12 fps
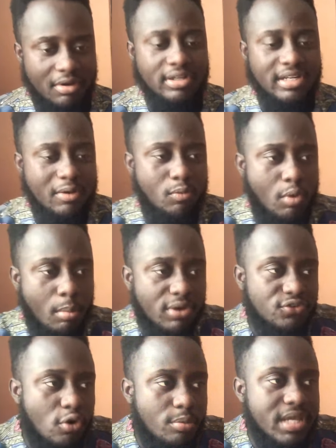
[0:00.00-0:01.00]
Oh, that
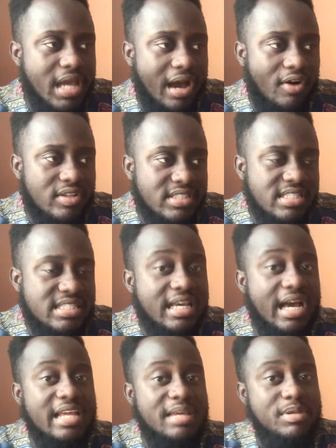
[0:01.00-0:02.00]
will show be a ordinary
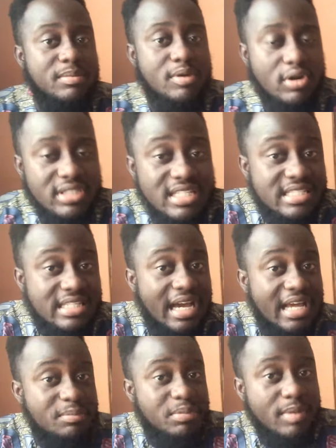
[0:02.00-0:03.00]
sky
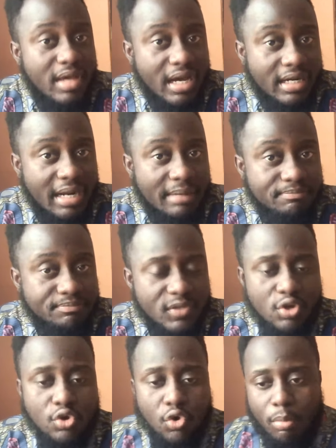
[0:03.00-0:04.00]
baby kaka.
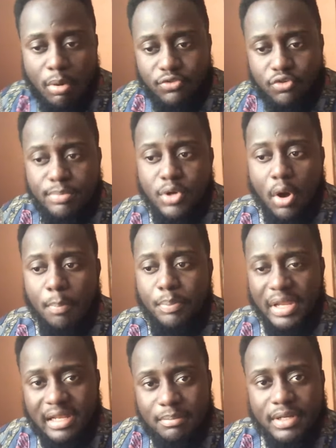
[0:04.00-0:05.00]
Will show be
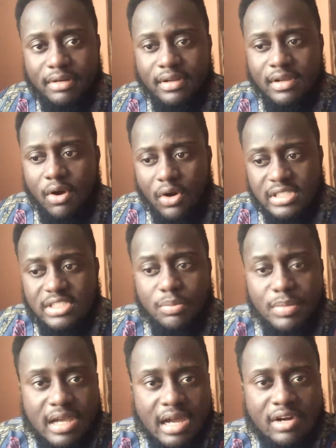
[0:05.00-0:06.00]
up pen bill or the
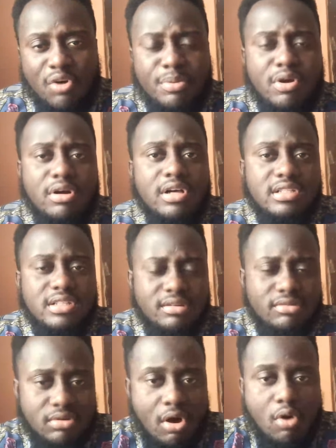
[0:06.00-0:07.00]
obi kaka obi kaka
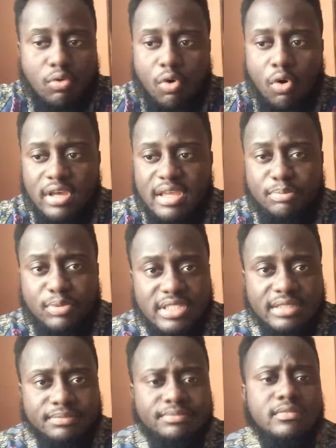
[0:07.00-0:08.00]
or a
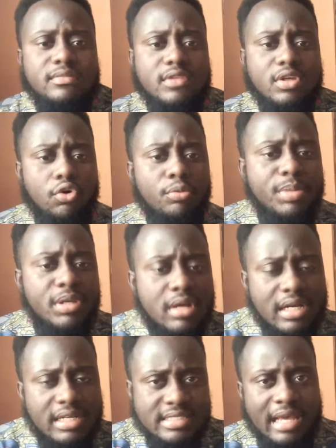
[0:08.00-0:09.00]
prison obi
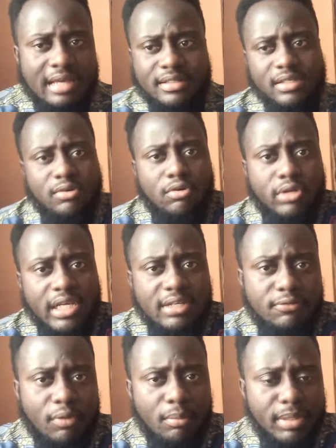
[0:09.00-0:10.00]
kaka sa
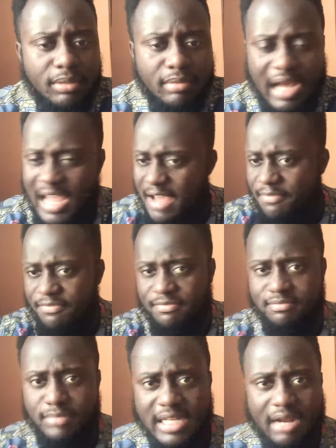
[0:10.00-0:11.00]
looking from bail. I
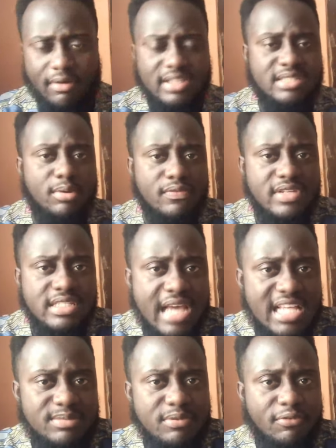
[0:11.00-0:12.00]
have been around some of these
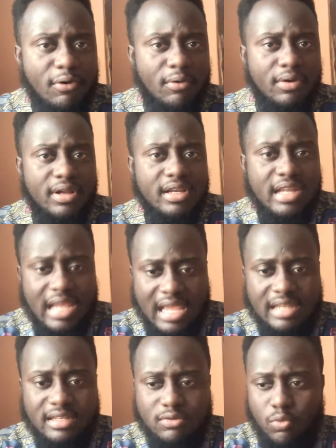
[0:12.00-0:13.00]
guys before,
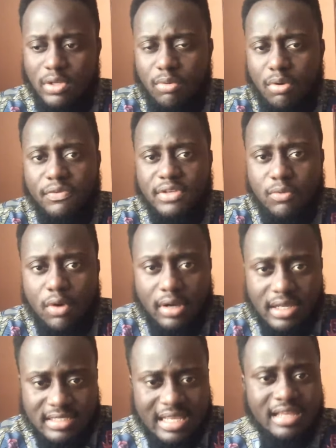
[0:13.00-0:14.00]
and one of the
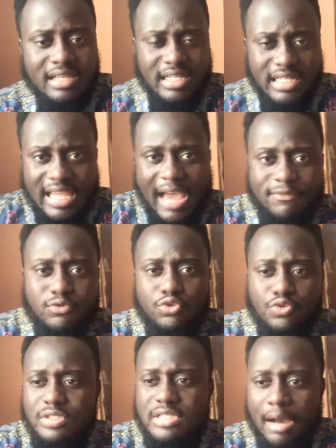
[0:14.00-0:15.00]
workers, they have
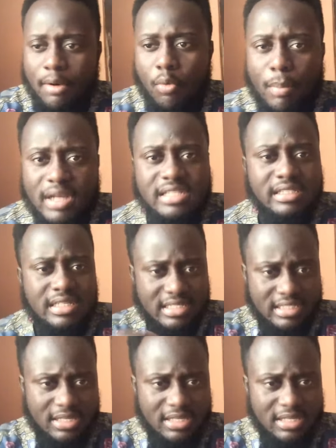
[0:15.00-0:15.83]
to use their own money